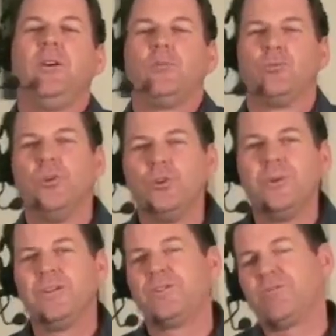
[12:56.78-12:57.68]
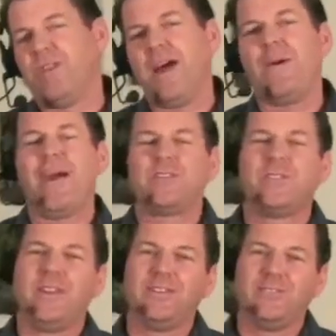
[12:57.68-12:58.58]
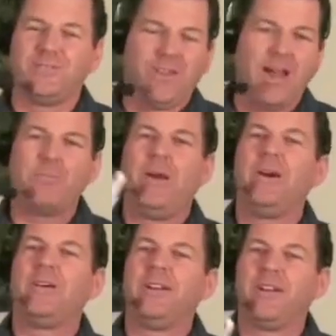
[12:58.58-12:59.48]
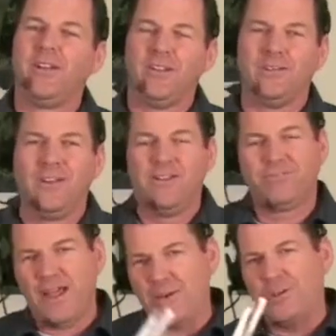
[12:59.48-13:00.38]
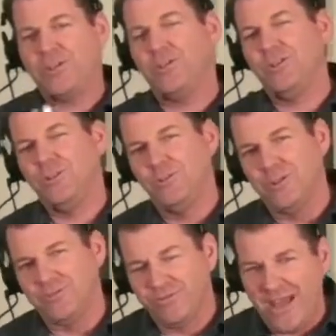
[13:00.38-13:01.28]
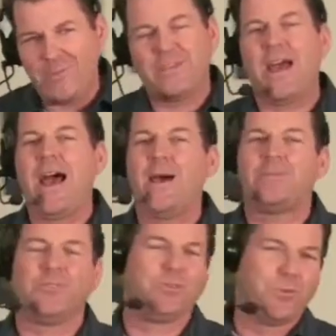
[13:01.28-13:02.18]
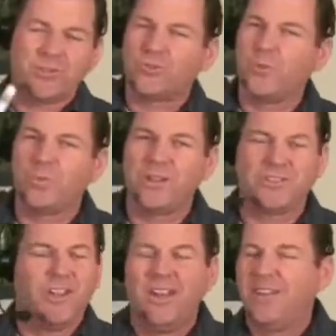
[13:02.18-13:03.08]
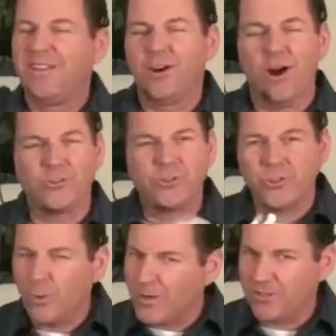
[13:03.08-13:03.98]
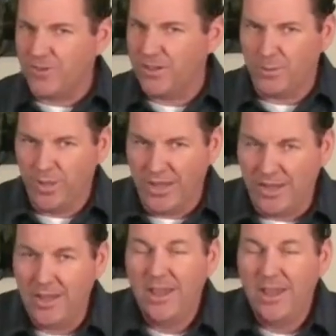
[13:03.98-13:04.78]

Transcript: rudiments, flam accent and flam paradiddle and flamacue and flam taps and Swiss triplets. They're all so much fun to play.